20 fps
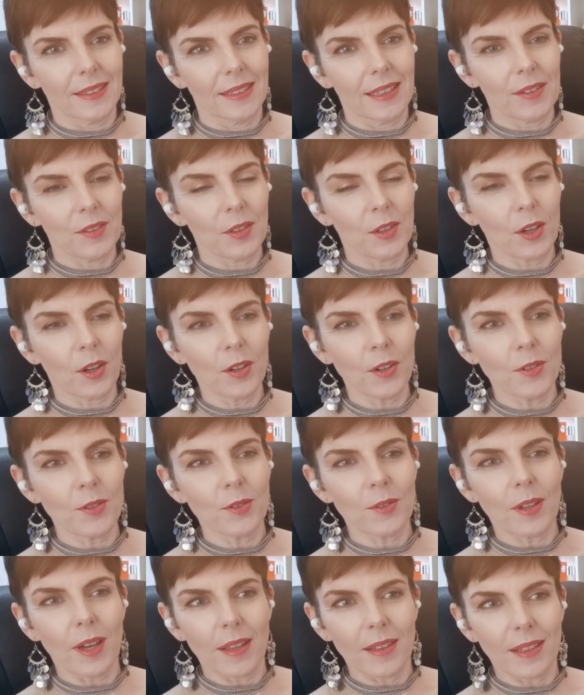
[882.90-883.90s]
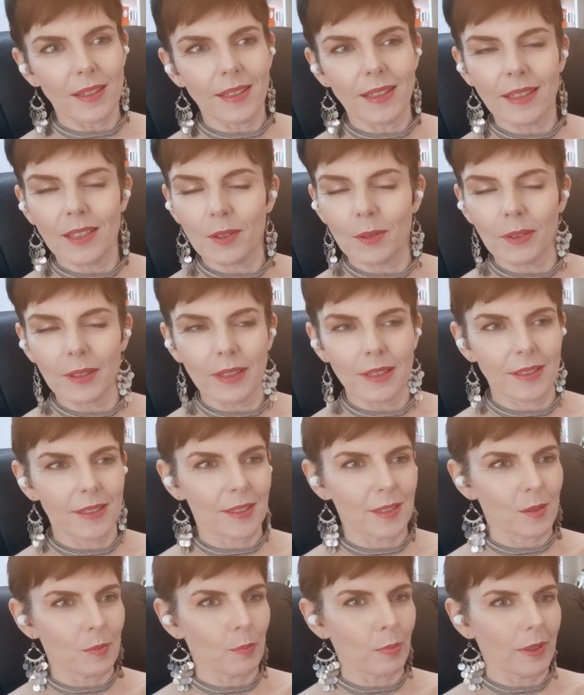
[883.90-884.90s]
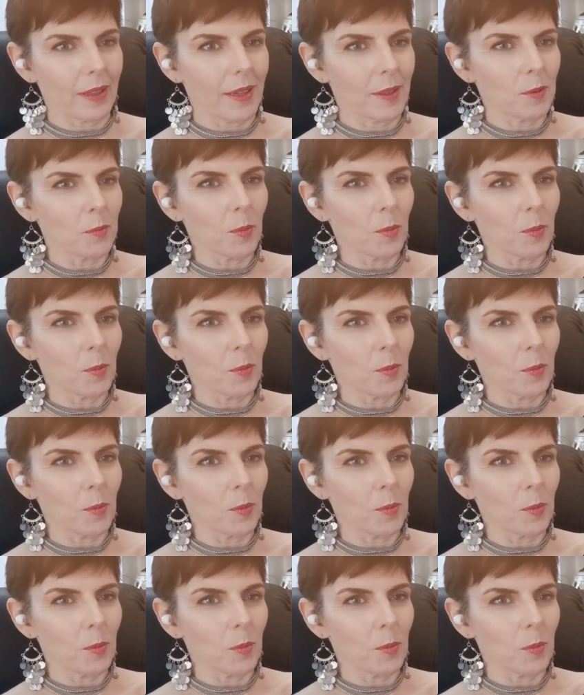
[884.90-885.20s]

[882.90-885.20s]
they're going to do that, they need to at least explain